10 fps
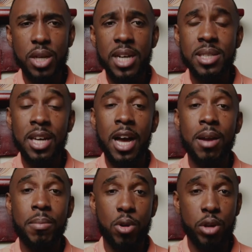I say
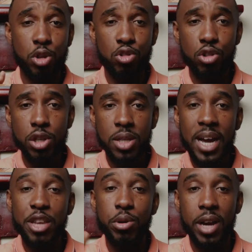I'm your instructor
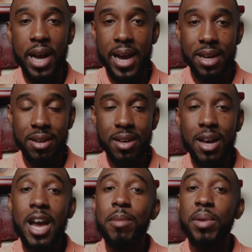and your guide.
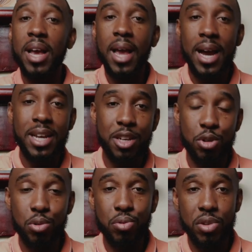I'm guiding
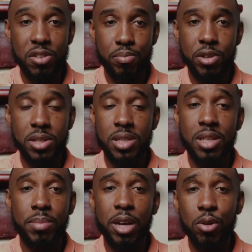you through this process
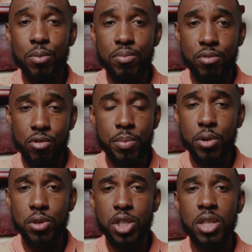in my group
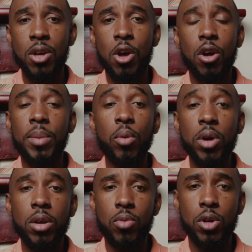coaching or my
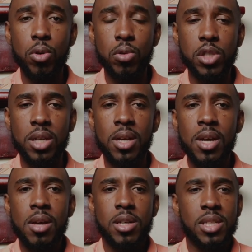one-on-one coaching.
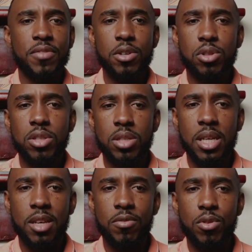Because if I was just to
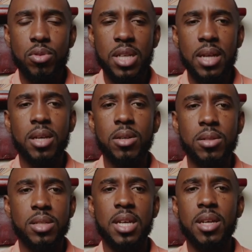give you technical
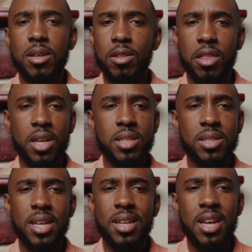things,
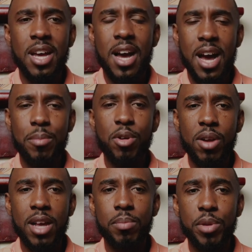then I'm not
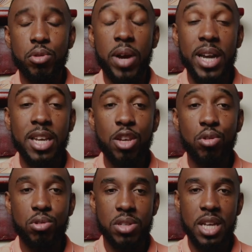helping you. I need you
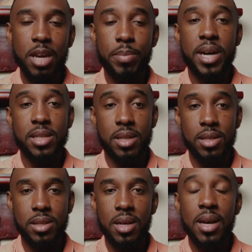to take part in
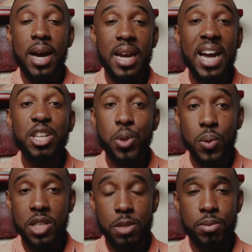it. And I do
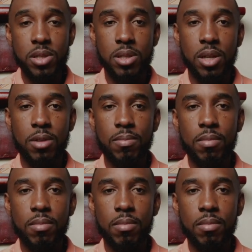this personally.